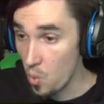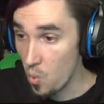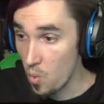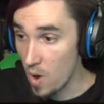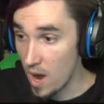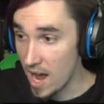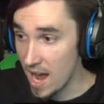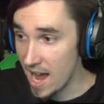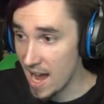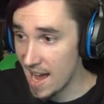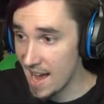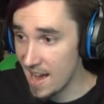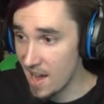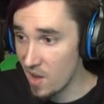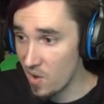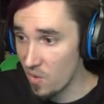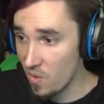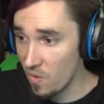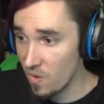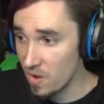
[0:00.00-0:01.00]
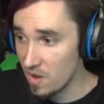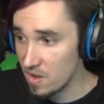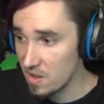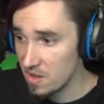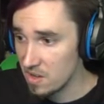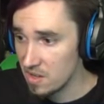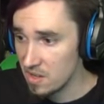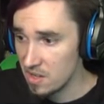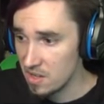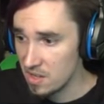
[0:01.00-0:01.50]
Wow.
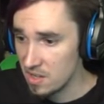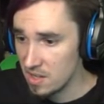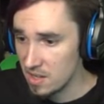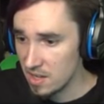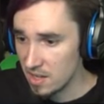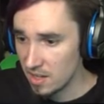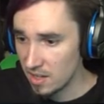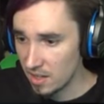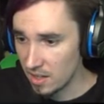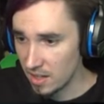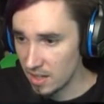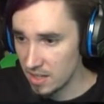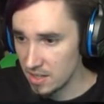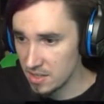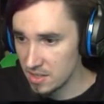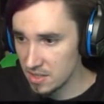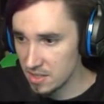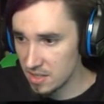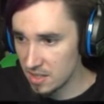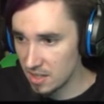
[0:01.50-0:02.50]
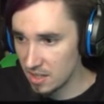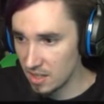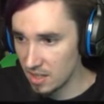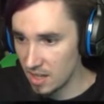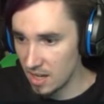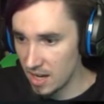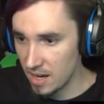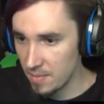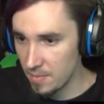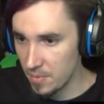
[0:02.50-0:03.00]
Can I just
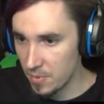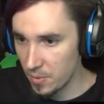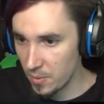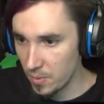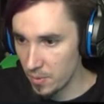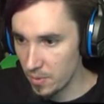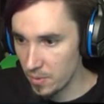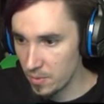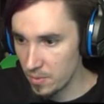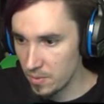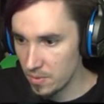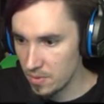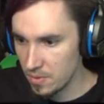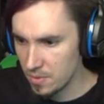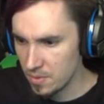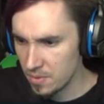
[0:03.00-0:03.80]
climb through?